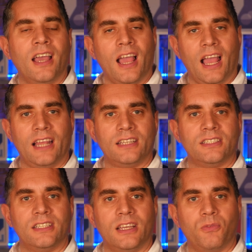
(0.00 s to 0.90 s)
and
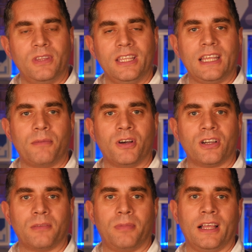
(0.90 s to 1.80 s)
within that
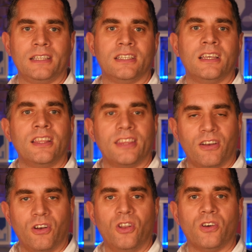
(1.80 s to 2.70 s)
marketplace there
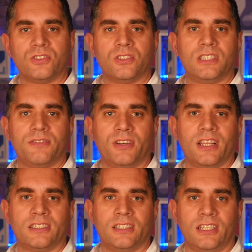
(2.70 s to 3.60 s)
are lots of different
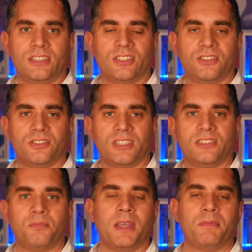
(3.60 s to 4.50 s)
extensions.
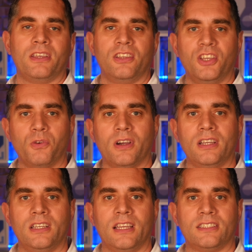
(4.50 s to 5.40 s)
It's maybe a
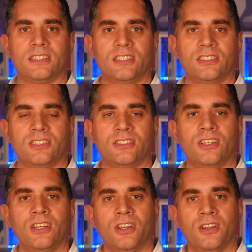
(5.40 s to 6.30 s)
UI extension
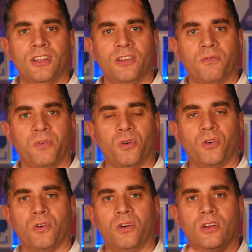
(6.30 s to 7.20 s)

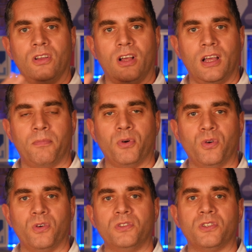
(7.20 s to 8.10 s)
for a
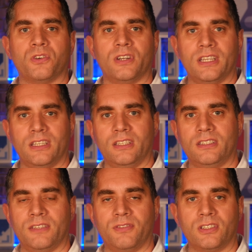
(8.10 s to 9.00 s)
board or a
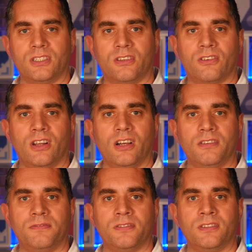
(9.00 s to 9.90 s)
different
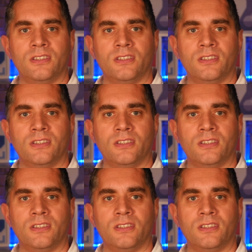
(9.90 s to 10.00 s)
graph,